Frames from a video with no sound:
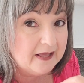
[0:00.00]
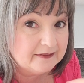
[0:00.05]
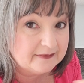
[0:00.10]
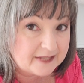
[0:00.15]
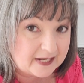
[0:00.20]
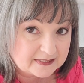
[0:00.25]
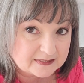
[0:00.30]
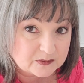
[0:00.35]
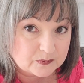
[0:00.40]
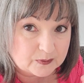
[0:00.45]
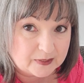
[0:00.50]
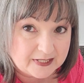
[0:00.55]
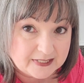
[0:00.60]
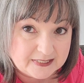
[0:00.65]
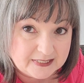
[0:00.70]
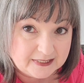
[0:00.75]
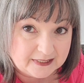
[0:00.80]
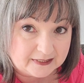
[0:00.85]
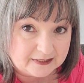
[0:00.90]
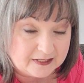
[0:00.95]
That's what I
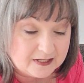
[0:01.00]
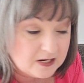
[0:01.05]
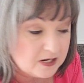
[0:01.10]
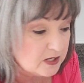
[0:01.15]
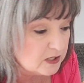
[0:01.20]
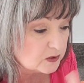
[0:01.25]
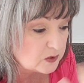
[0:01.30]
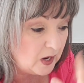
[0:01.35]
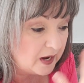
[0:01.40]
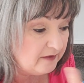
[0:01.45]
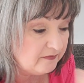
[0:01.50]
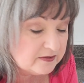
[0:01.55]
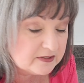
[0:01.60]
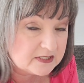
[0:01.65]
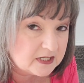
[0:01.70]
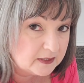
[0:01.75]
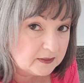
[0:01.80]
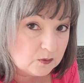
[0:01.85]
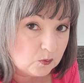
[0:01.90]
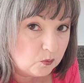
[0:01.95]
did. So I haven't
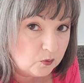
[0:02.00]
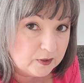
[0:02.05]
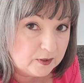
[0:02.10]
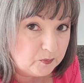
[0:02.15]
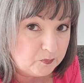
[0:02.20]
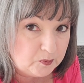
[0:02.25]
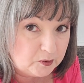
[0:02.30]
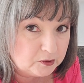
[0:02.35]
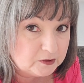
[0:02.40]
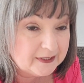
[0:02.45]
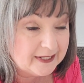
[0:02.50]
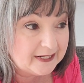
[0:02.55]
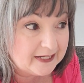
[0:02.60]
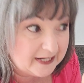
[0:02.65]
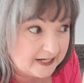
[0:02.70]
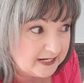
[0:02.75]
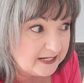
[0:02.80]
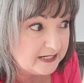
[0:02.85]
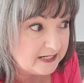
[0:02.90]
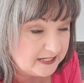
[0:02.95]
done oil pulling
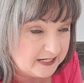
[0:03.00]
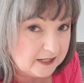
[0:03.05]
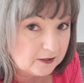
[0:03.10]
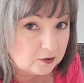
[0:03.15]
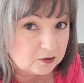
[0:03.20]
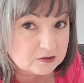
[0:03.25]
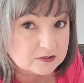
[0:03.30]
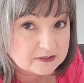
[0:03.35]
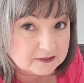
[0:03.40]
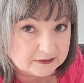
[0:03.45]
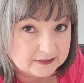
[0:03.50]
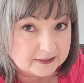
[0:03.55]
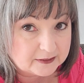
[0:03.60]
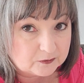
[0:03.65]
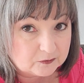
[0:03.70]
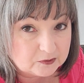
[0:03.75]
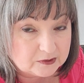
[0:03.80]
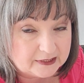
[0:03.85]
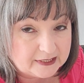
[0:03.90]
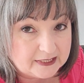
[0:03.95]
in years,
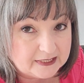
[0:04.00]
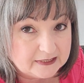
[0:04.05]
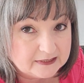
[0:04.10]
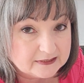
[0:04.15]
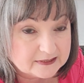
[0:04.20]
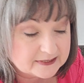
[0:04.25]
literally,